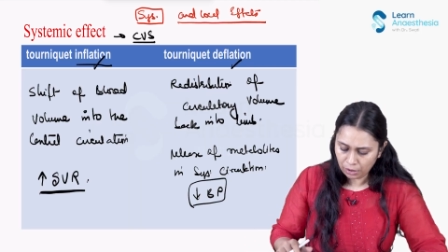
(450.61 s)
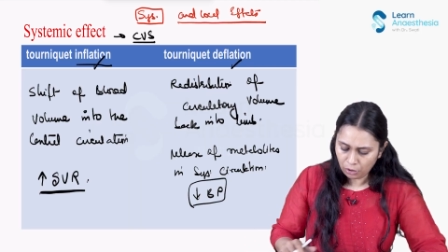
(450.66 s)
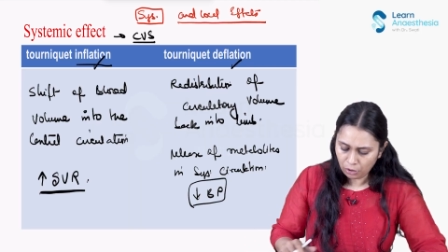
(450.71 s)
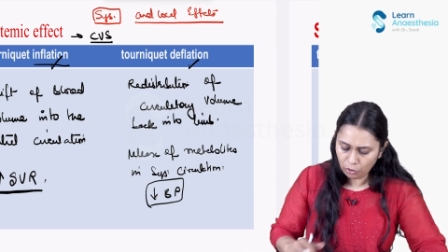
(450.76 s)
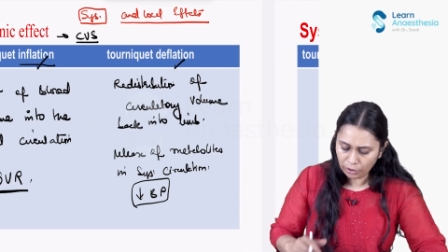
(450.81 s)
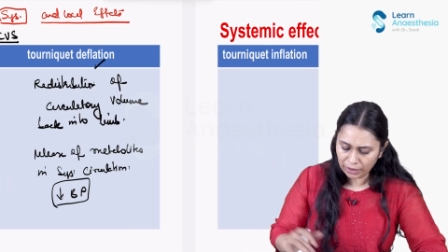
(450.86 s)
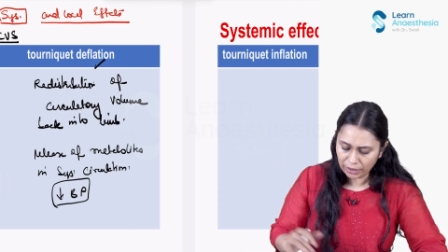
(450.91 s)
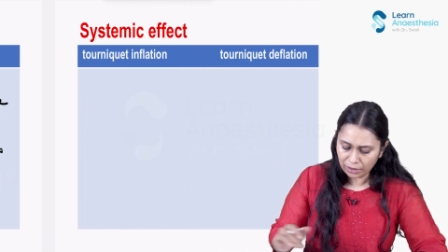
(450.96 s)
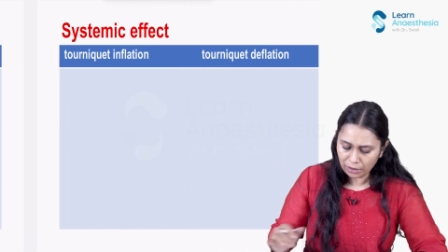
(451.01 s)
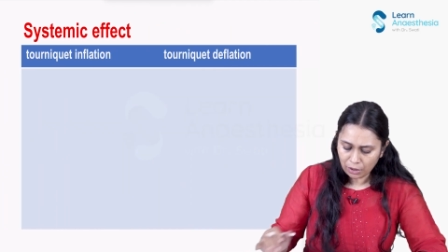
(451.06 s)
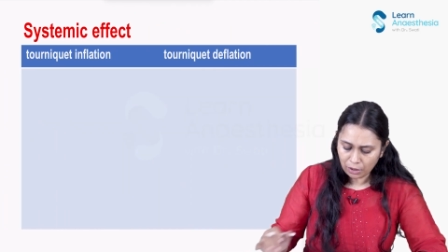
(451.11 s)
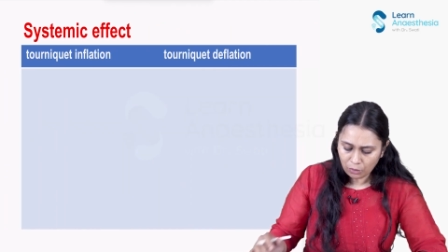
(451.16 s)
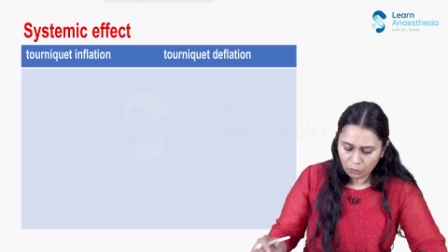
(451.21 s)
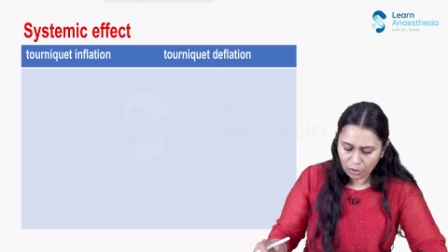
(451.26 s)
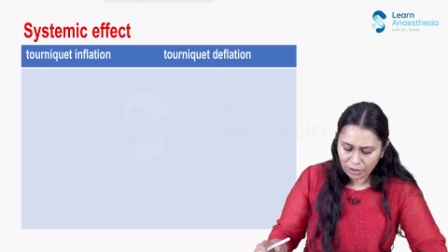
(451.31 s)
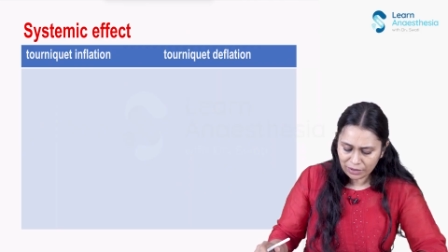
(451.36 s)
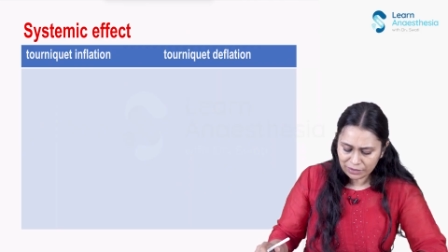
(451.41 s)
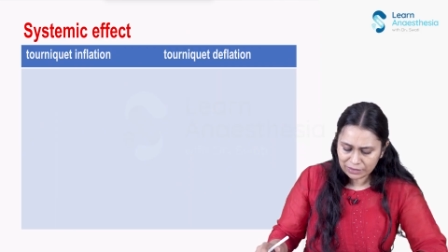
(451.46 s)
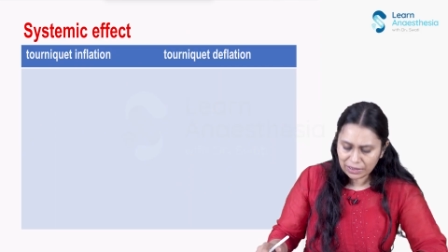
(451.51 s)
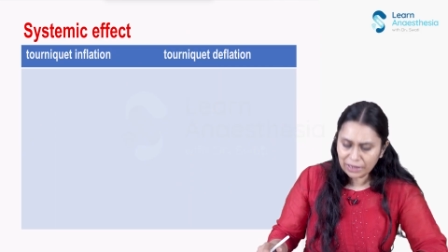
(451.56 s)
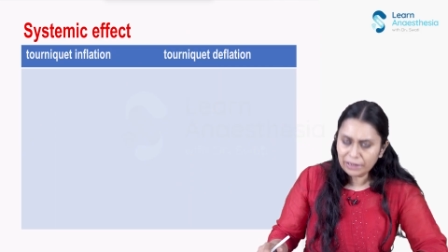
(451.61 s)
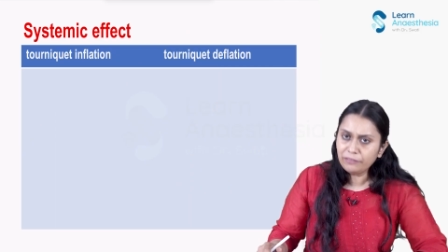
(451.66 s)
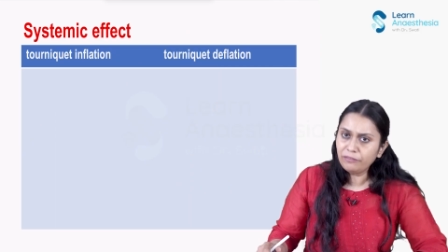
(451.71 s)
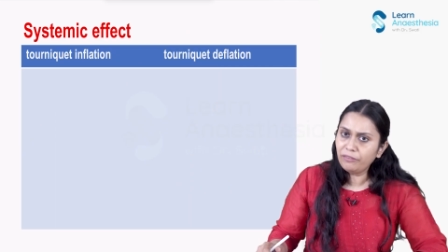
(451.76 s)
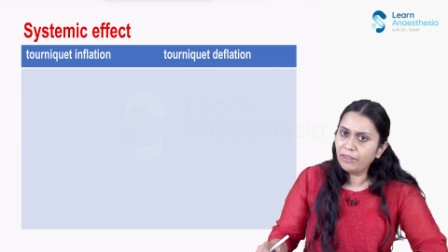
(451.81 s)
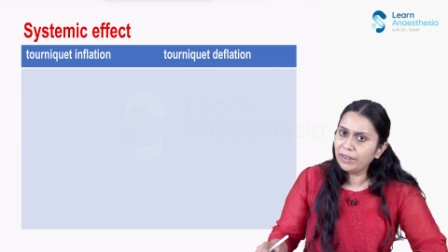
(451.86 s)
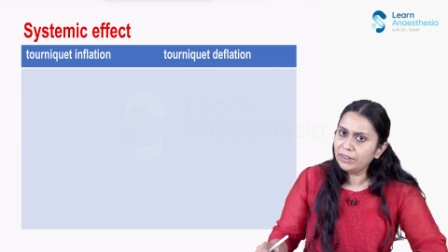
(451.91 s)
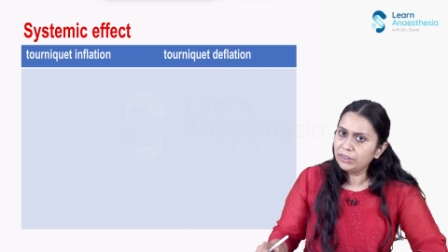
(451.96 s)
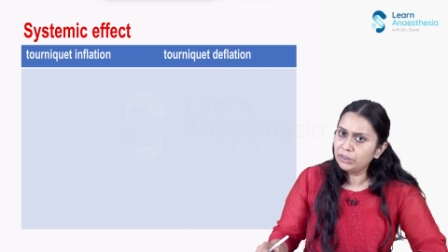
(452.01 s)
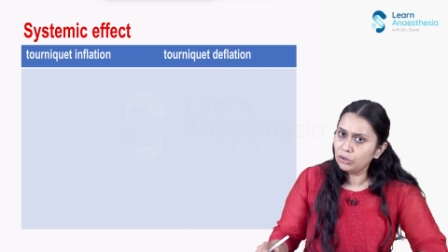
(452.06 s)
Okay, what is the
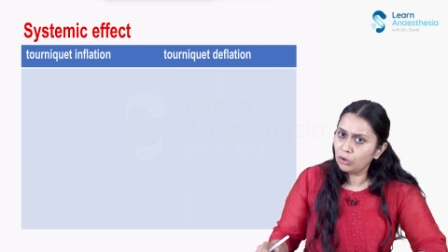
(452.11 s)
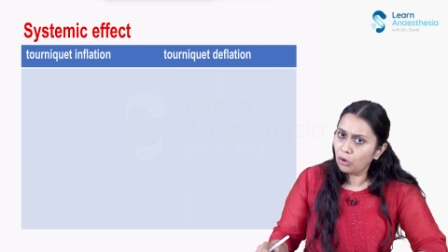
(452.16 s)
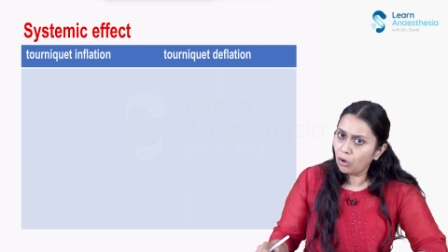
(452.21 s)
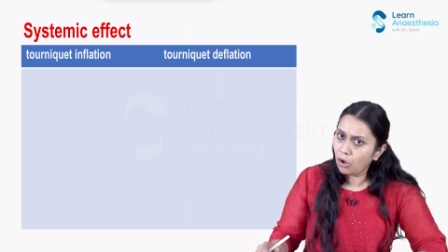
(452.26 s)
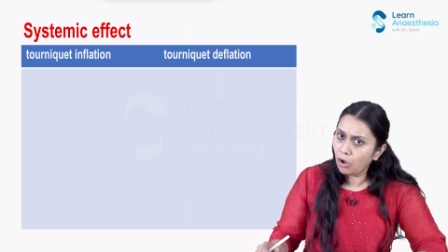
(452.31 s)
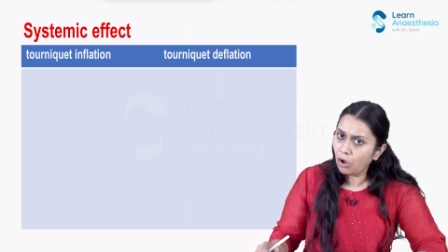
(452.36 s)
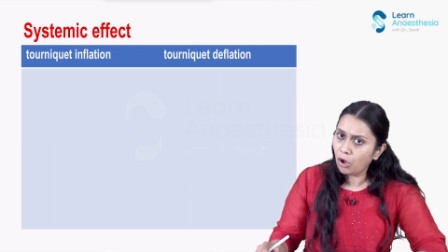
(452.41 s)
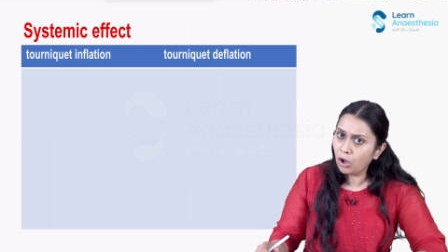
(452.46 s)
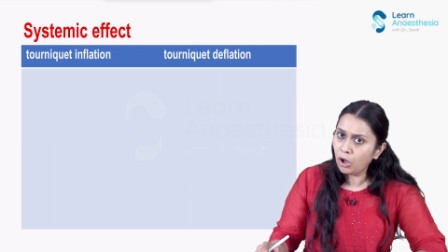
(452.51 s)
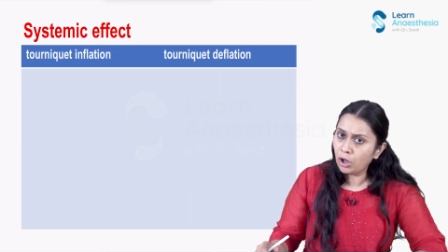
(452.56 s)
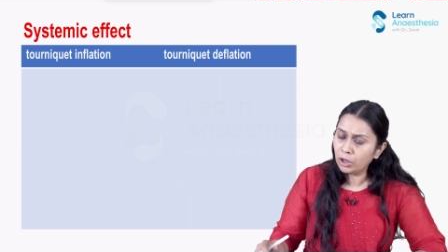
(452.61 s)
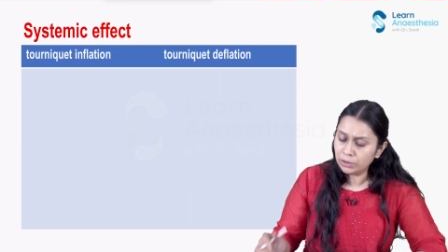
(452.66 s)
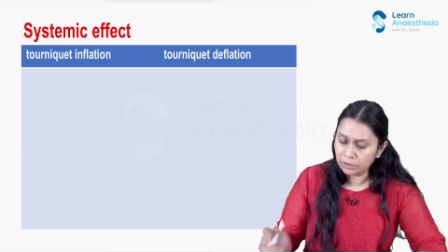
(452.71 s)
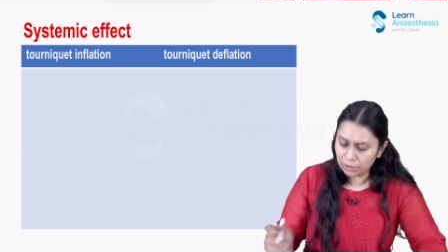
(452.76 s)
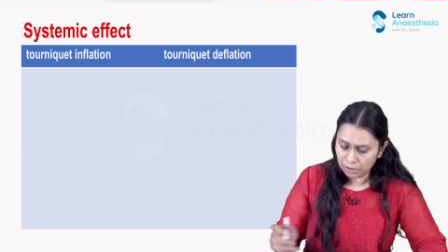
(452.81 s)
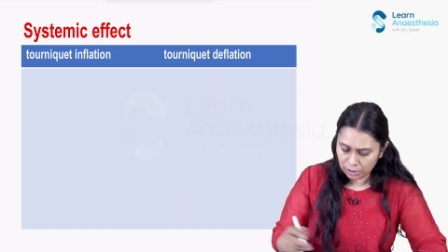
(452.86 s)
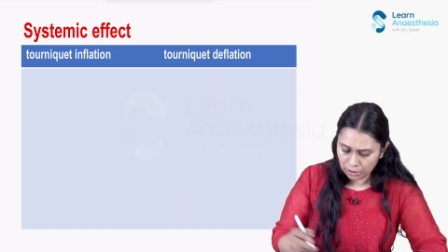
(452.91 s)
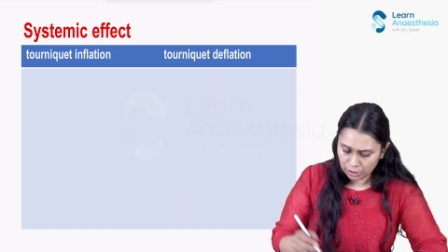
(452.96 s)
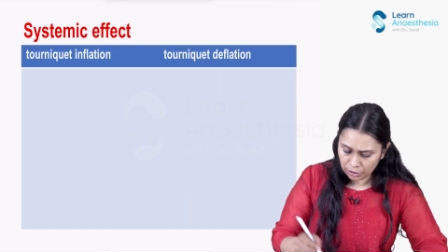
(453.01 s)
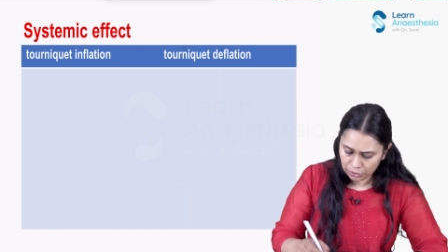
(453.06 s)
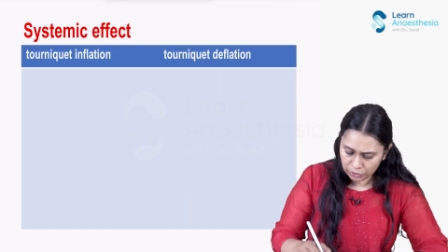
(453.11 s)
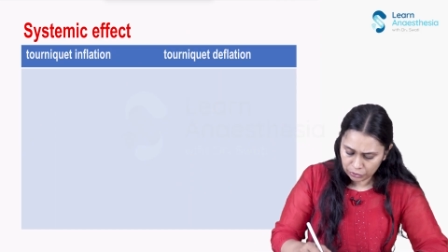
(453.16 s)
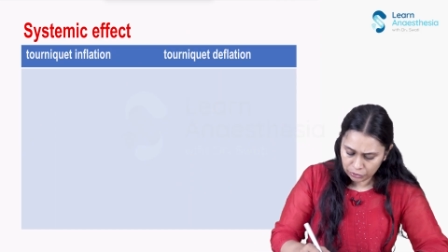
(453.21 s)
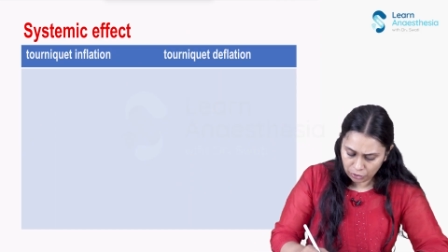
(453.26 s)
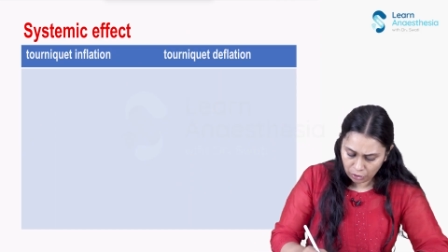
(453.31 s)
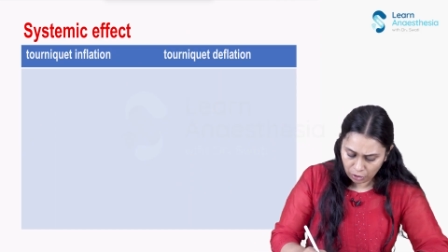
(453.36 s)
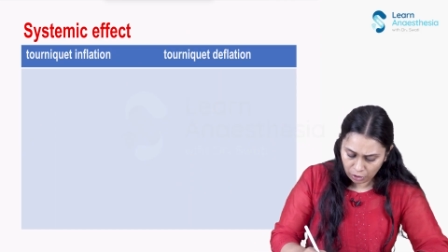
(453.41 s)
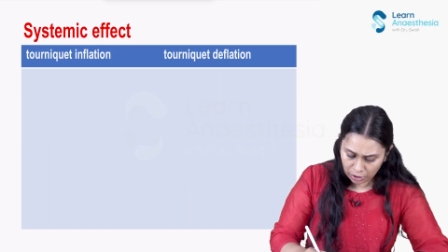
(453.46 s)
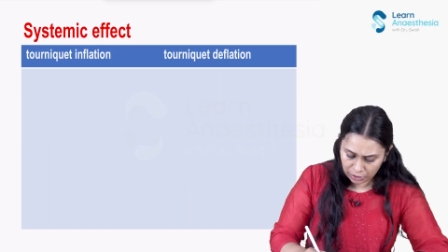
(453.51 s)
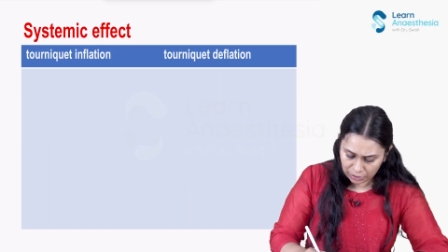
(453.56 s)
effect on
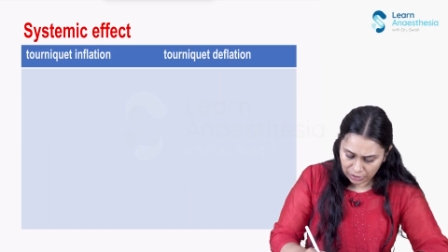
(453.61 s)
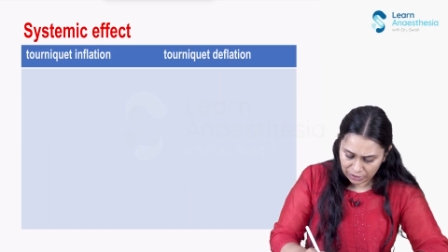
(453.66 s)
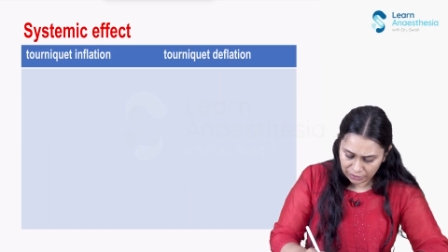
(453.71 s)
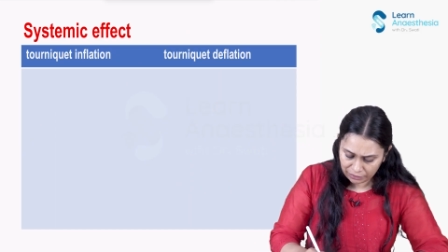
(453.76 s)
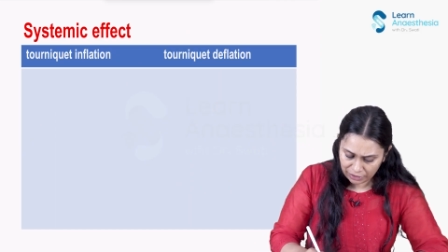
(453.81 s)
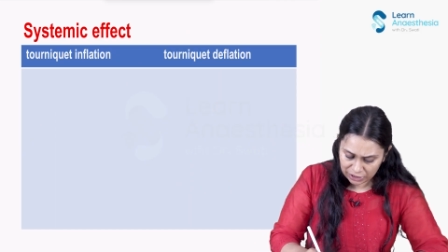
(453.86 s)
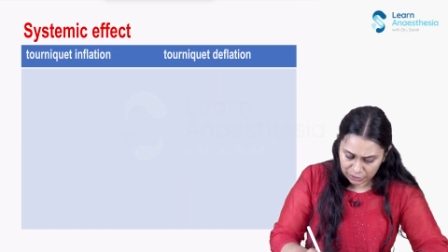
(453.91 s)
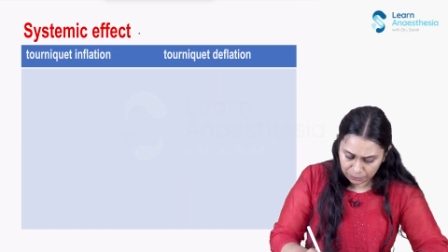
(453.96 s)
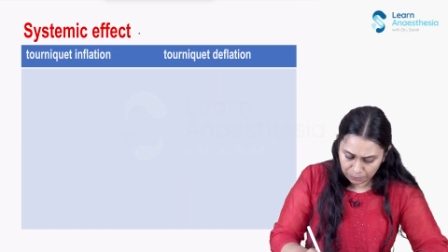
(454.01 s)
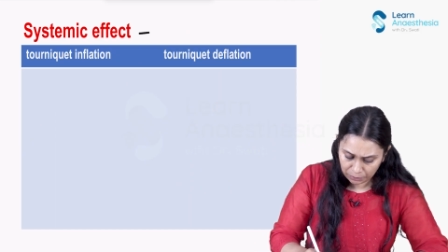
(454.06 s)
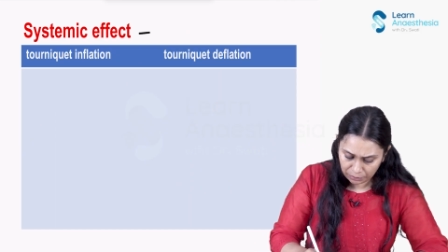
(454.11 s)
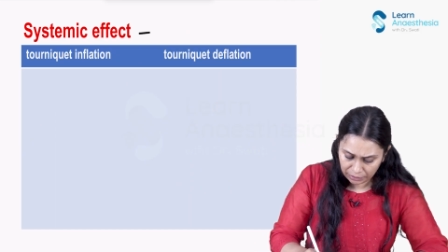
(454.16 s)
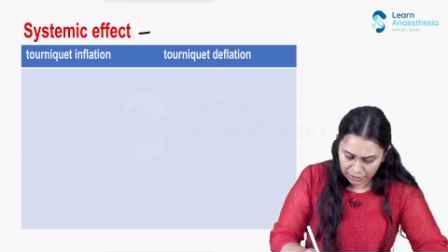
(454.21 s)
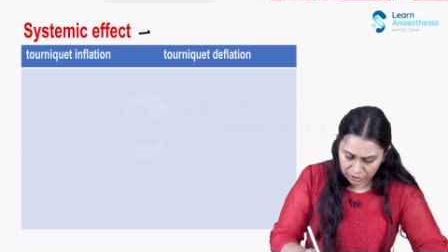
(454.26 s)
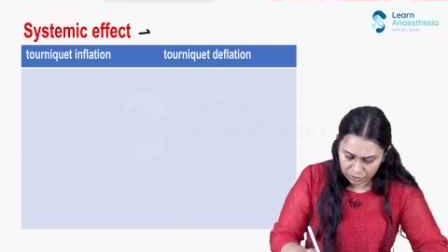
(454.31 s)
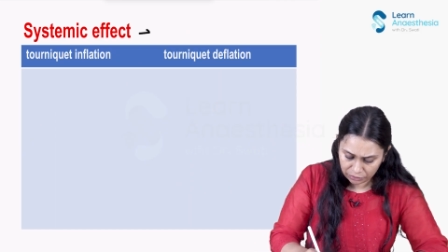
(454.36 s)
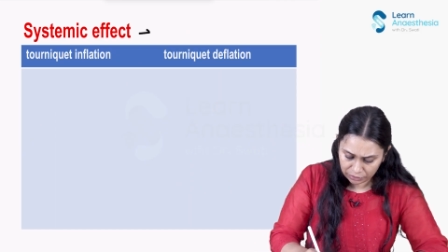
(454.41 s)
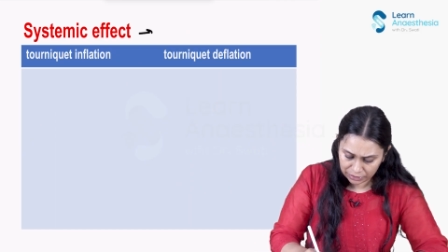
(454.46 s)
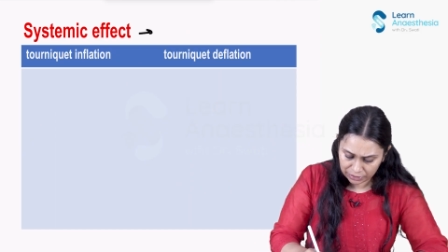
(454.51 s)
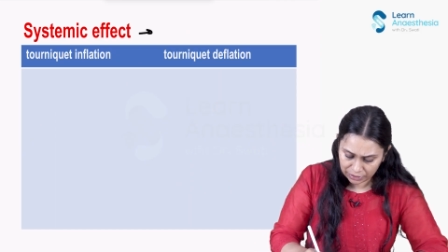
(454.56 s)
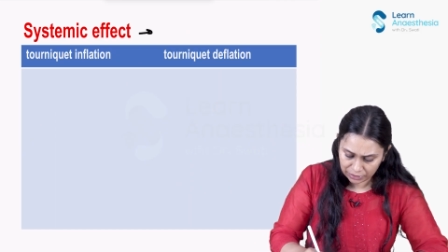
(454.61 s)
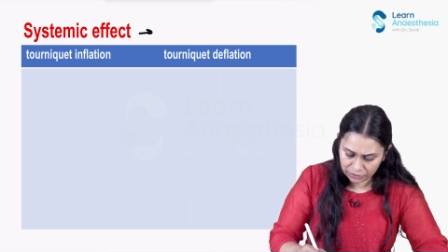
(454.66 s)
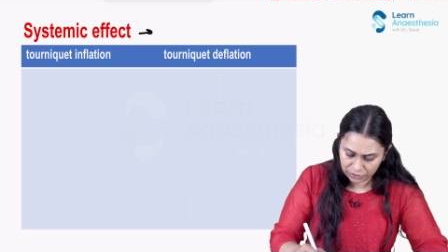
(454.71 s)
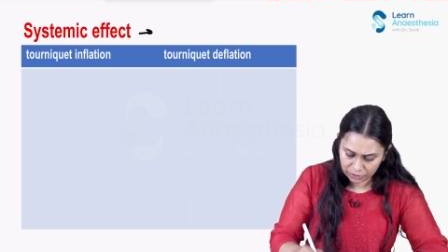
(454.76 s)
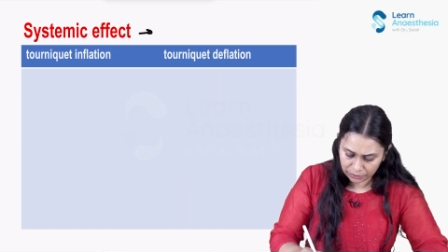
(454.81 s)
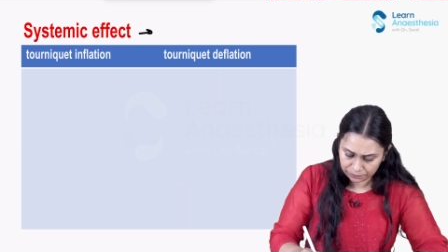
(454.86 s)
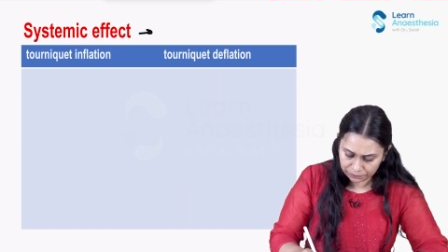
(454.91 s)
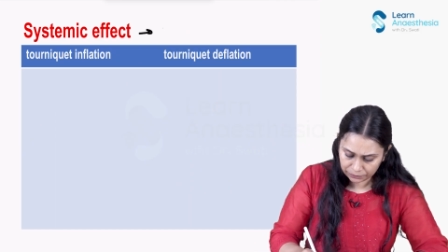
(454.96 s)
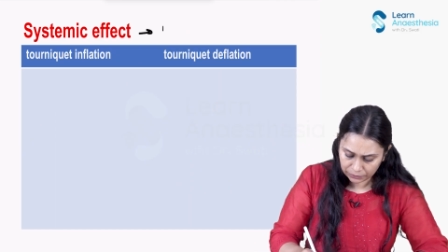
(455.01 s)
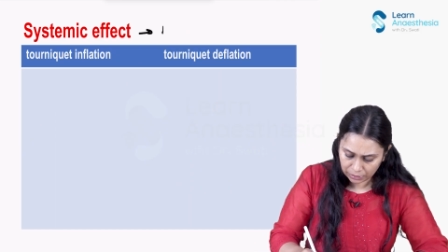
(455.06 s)
your respiratory
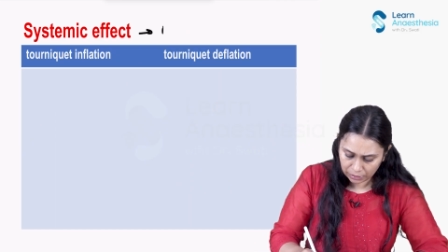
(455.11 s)
system?